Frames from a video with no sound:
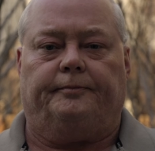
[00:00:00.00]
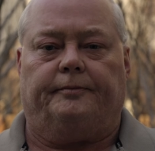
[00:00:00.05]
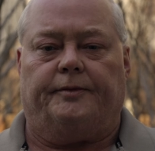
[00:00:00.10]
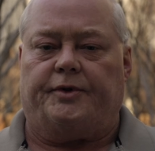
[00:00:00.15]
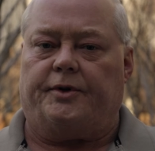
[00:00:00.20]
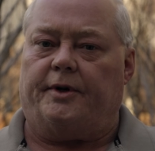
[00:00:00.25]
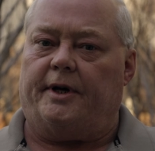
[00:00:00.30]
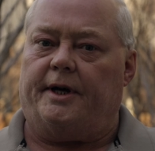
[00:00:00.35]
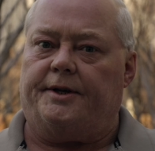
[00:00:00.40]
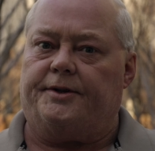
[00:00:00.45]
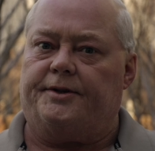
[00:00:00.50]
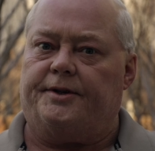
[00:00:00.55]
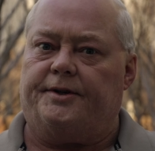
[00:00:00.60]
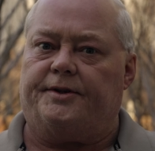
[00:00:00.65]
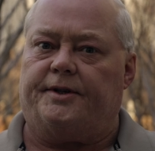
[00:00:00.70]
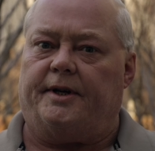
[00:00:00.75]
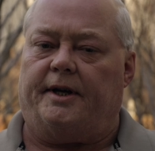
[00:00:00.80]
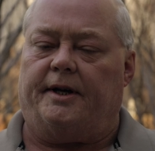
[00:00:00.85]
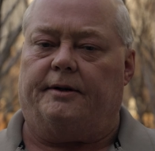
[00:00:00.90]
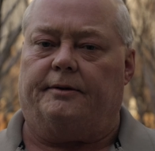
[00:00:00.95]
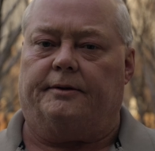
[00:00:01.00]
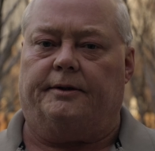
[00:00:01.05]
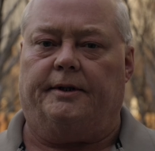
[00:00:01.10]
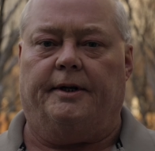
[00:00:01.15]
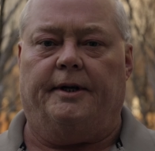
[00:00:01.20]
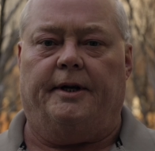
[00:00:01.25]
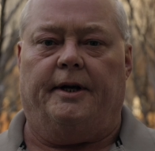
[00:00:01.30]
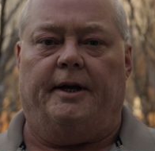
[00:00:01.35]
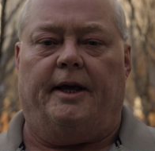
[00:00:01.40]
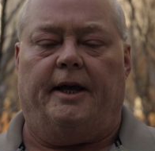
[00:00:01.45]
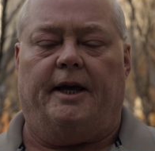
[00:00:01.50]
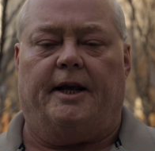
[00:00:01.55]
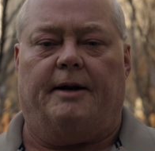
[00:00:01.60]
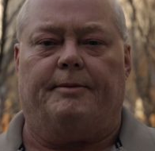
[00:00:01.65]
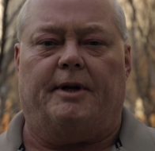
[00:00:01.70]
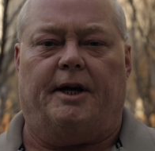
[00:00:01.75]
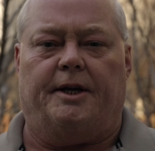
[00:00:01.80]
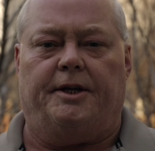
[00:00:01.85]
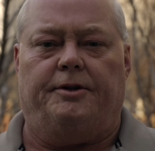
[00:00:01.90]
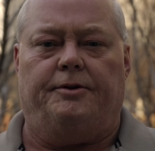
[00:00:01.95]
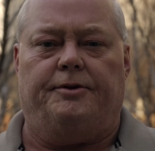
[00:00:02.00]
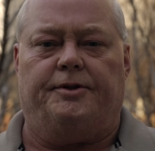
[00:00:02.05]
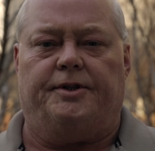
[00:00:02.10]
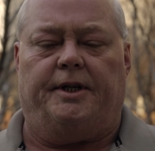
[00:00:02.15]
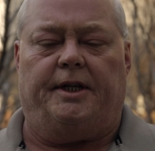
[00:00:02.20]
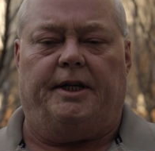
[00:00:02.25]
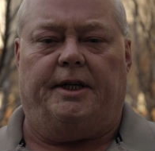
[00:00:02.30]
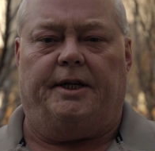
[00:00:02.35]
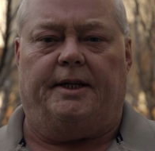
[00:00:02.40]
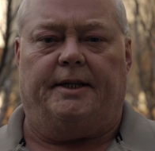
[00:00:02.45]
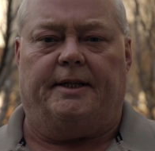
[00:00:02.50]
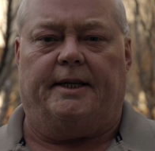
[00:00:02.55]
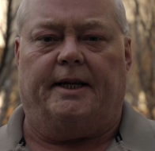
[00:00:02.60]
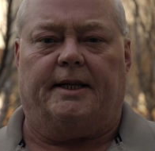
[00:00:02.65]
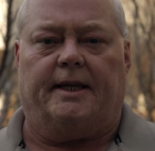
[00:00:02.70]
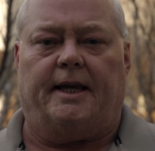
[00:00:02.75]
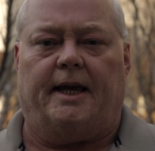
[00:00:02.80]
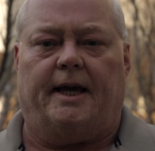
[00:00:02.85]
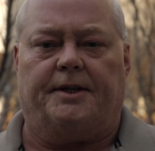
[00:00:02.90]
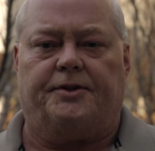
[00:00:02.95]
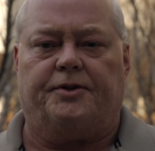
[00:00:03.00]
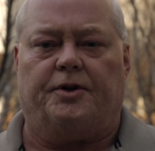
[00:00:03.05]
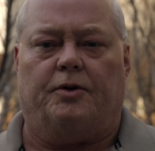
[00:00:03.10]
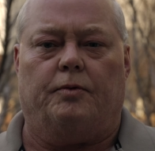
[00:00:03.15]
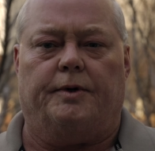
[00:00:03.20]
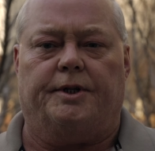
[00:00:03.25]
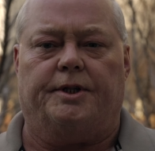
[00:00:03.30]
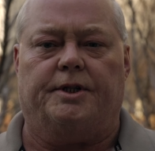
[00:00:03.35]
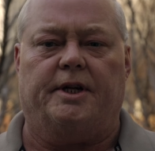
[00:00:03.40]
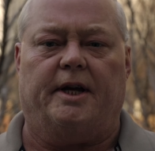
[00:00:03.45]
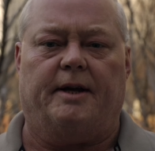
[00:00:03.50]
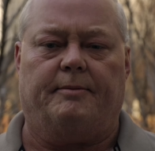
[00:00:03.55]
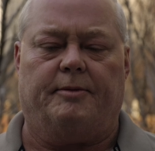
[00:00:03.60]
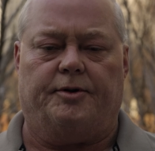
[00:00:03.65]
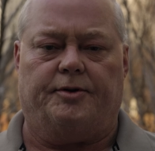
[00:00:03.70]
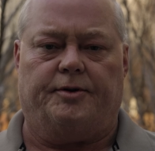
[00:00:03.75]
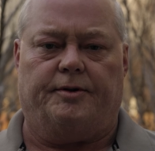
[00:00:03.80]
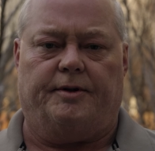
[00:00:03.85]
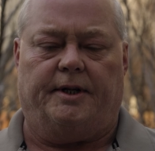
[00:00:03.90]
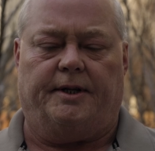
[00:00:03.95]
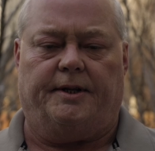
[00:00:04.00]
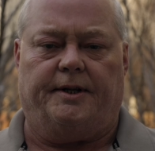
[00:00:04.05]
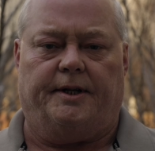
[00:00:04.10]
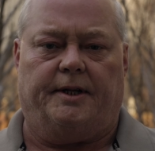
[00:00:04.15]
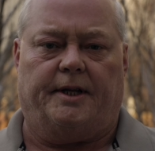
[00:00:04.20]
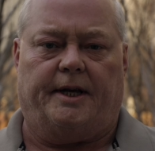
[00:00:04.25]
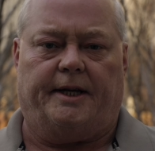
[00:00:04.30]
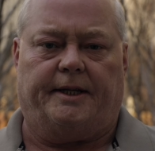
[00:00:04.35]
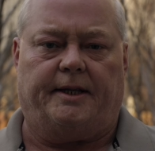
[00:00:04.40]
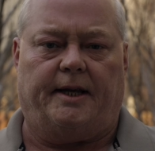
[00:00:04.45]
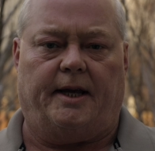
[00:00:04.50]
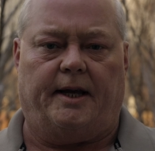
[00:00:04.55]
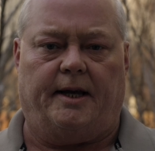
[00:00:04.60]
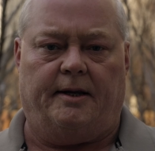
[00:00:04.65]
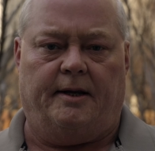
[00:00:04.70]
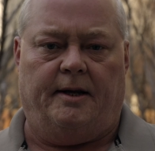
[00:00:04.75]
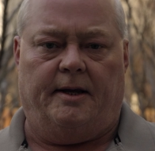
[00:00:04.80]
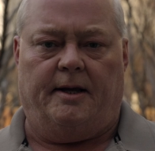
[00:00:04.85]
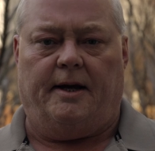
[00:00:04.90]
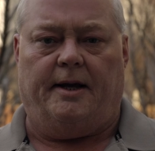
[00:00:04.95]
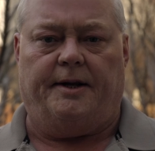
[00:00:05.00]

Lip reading: So how does this sound? And I'm not using any dead cats or wood jammers or anything like that.